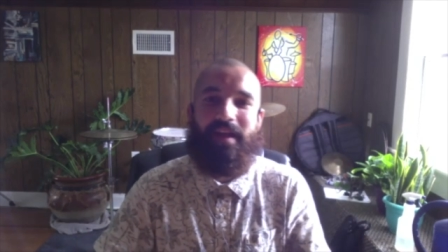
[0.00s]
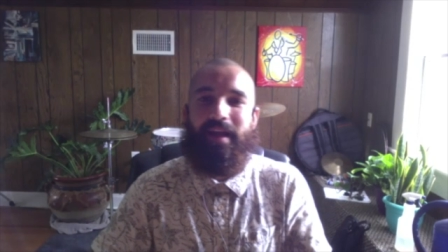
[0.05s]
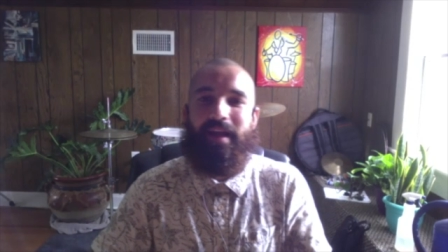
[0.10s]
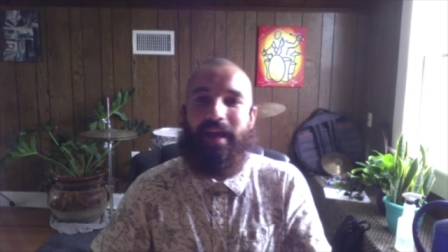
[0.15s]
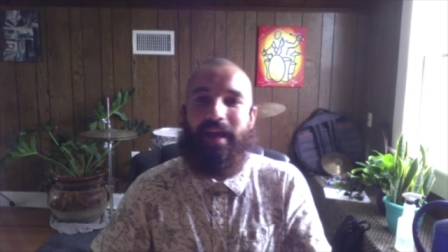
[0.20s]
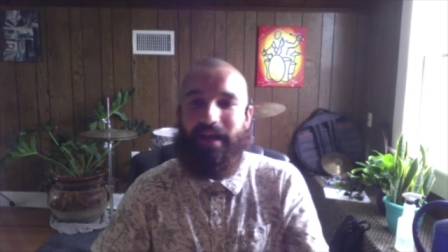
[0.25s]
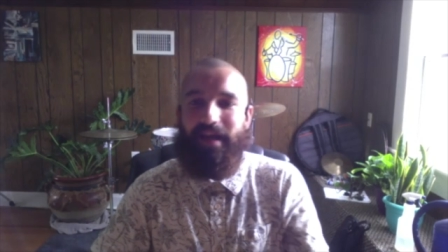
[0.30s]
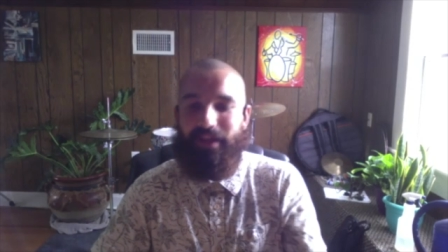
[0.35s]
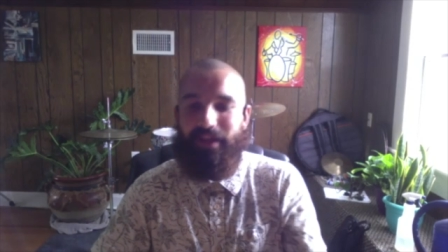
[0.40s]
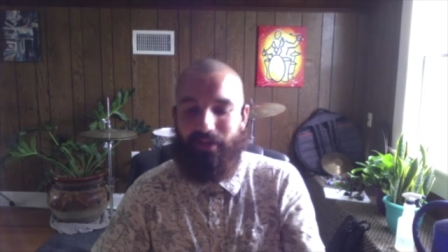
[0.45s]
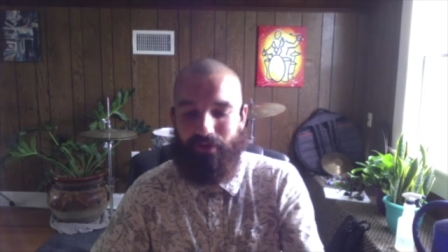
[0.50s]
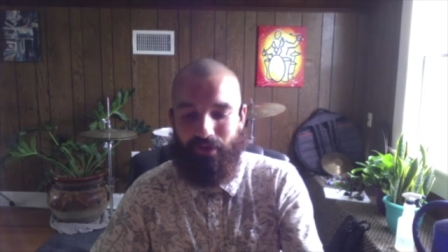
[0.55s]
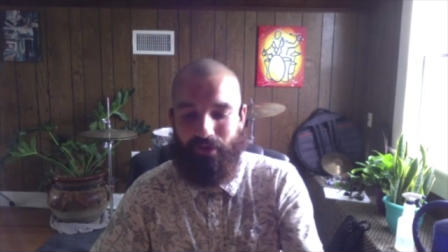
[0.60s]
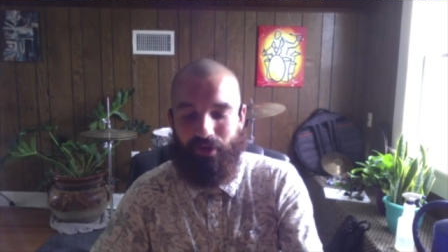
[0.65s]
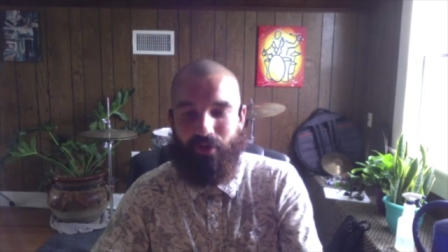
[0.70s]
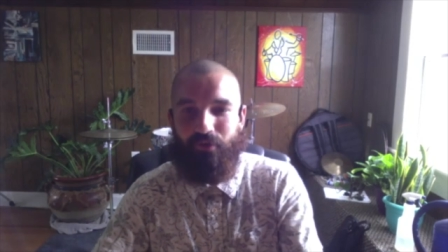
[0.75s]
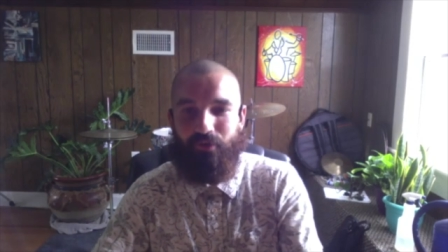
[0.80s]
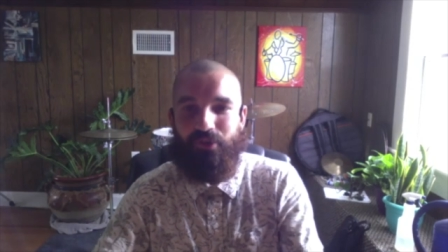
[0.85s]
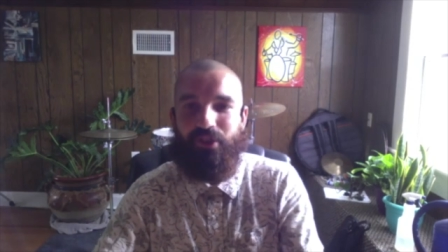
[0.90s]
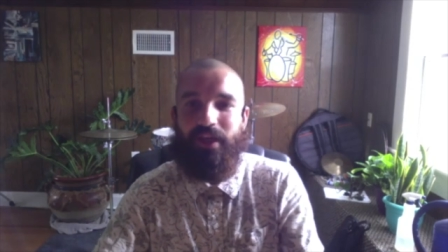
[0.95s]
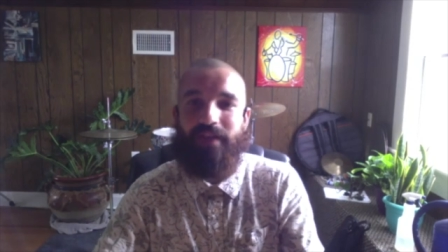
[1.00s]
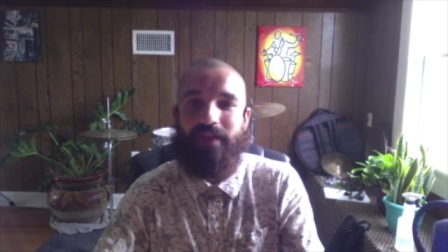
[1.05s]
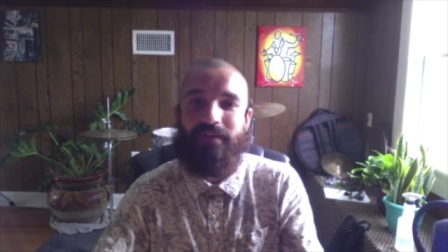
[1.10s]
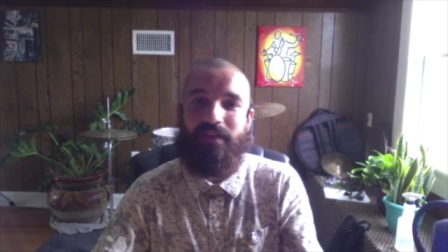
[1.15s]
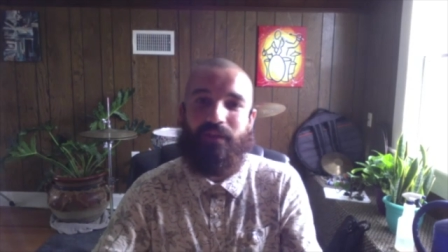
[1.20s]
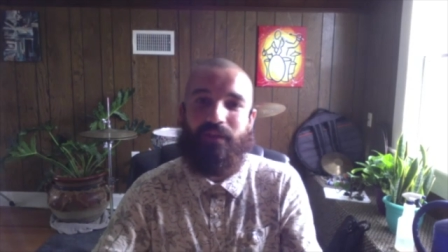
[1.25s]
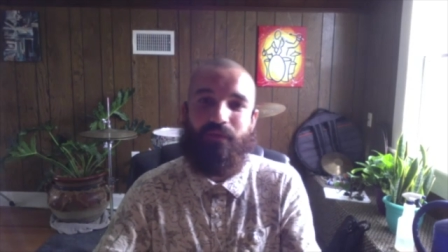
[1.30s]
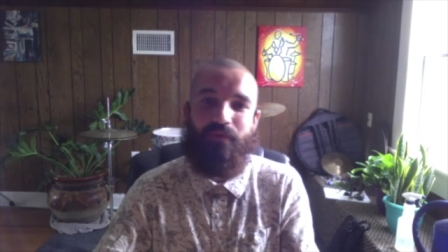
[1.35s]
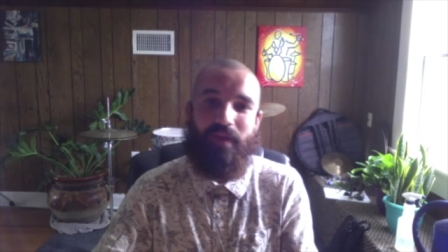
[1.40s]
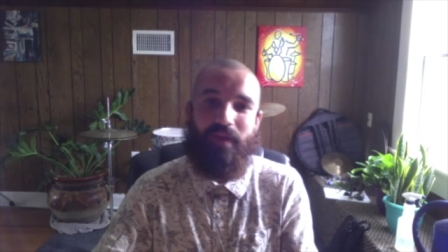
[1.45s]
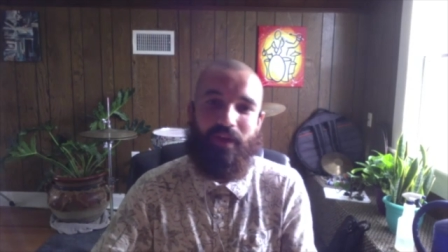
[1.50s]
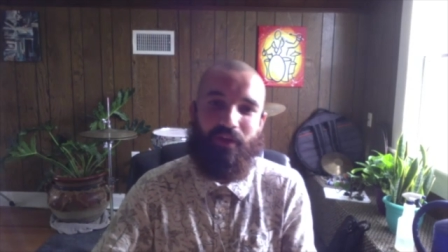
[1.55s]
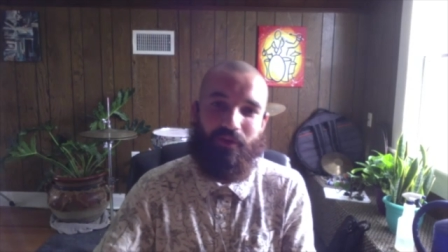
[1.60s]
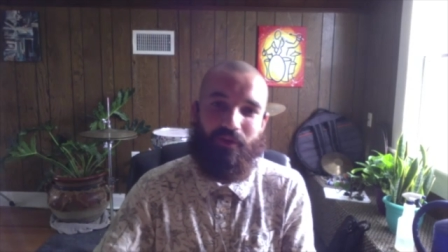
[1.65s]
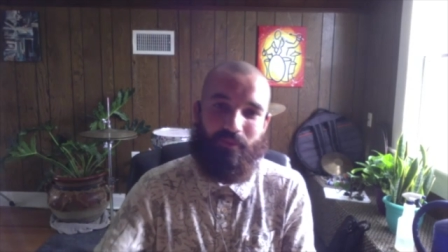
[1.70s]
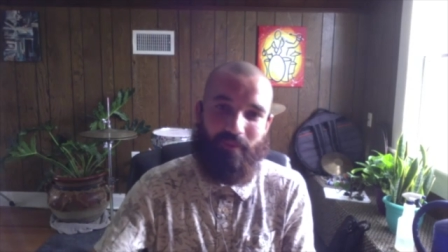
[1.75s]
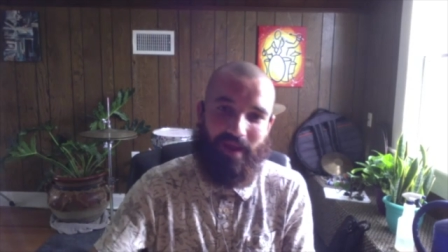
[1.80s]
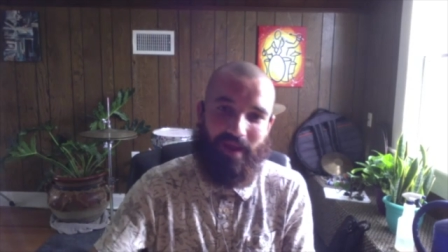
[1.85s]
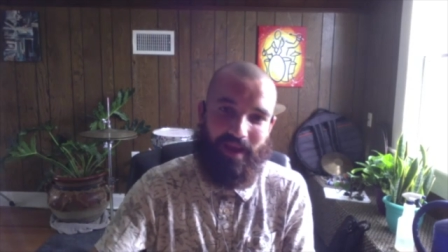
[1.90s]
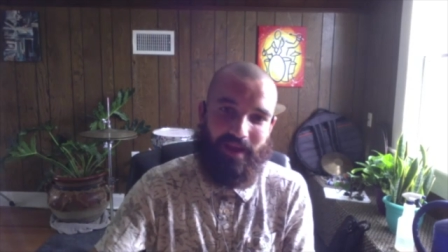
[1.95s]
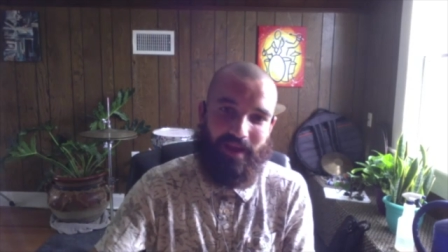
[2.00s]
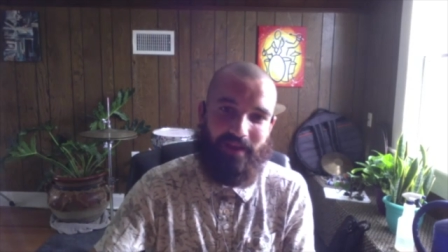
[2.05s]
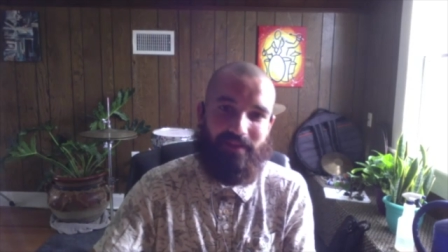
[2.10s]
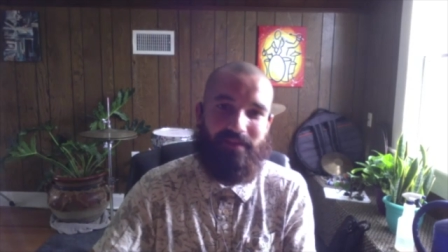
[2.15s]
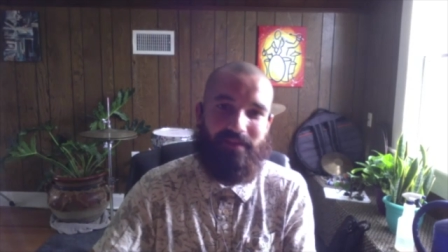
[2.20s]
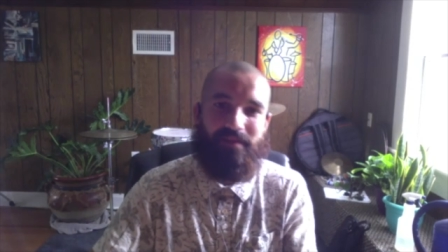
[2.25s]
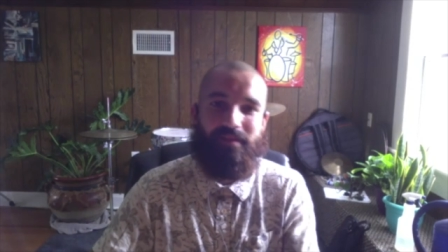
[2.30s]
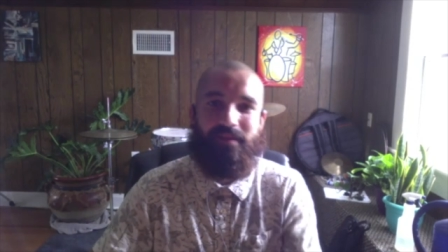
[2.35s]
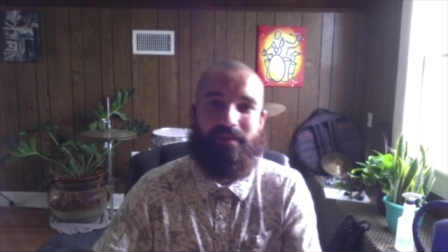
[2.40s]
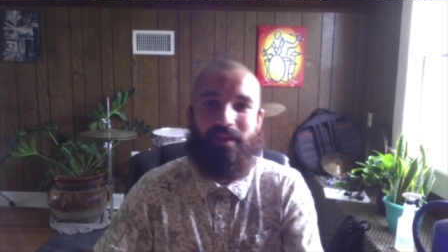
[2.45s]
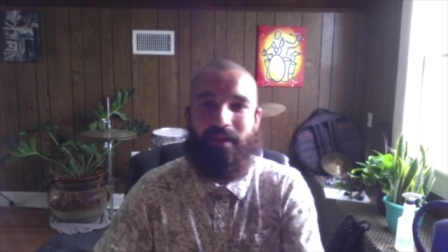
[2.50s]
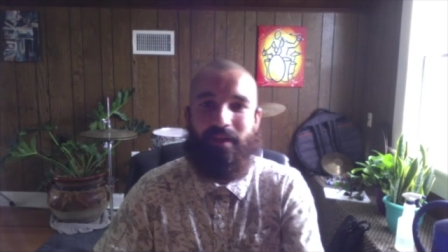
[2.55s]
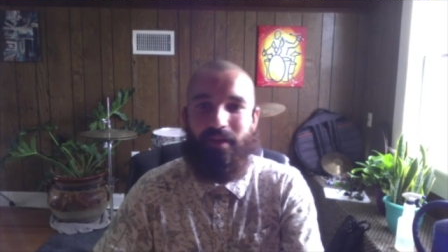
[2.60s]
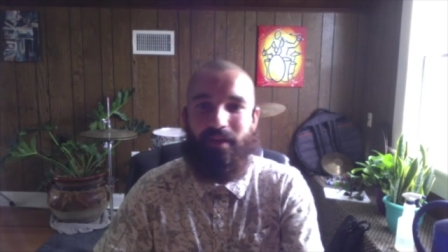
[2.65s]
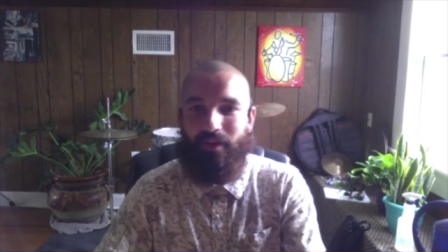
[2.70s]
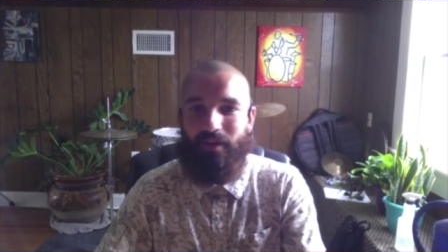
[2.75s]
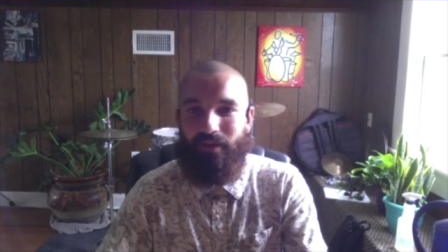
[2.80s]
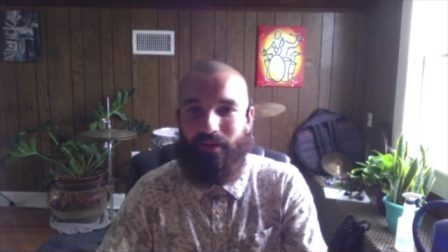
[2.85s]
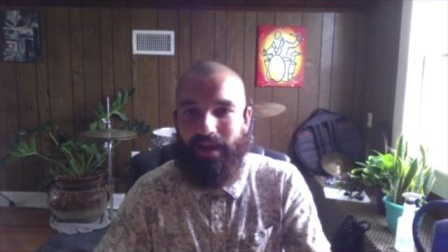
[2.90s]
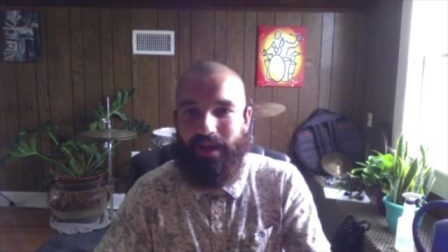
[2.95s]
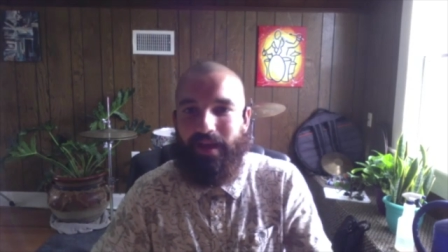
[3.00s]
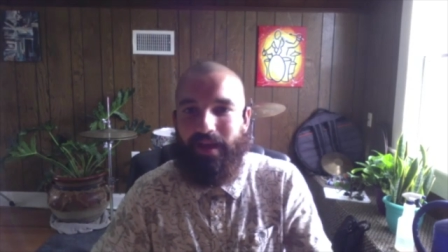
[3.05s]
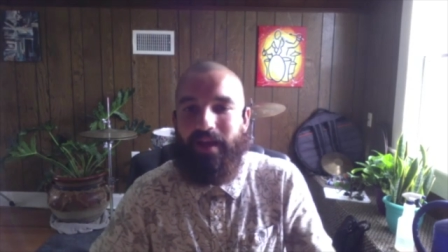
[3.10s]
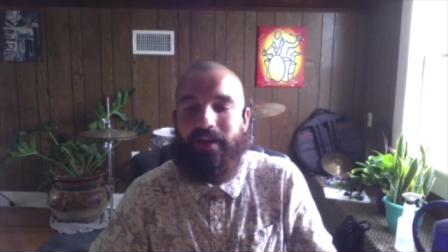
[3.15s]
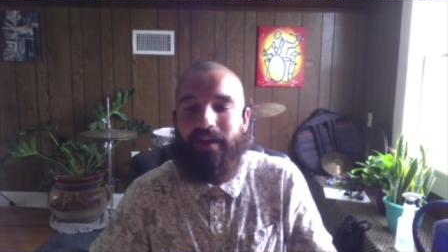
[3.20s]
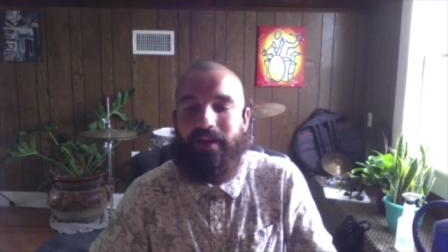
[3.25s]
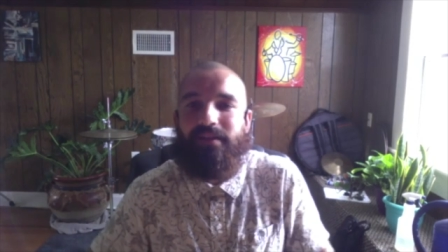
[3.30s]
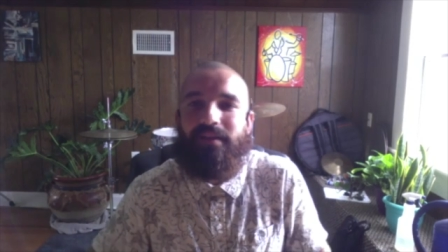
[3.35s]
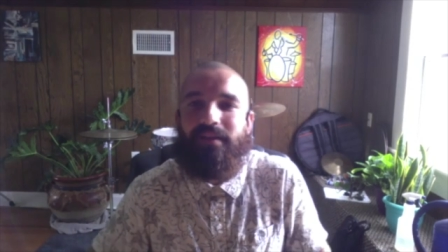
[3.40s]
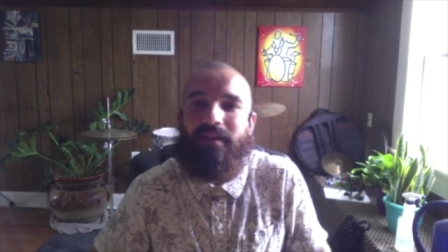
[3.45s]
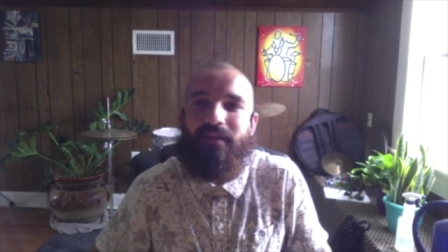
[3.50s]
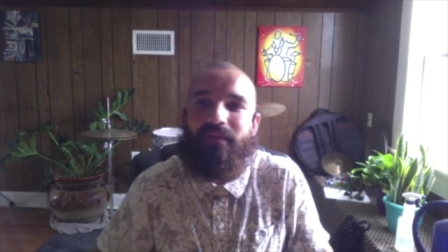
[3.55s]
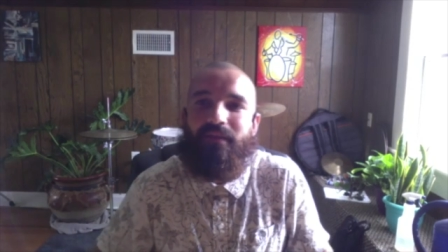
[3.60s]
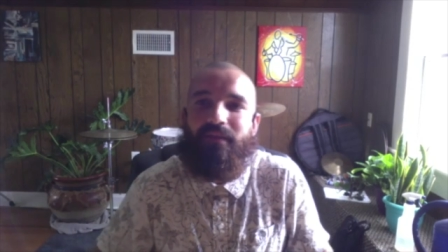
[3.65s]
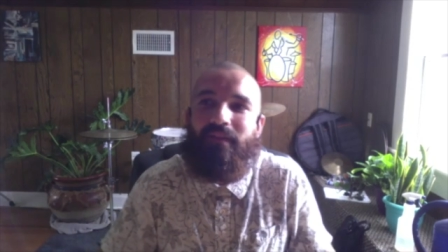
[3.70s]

How do you negotiate this figured bass? All that kind of stuff.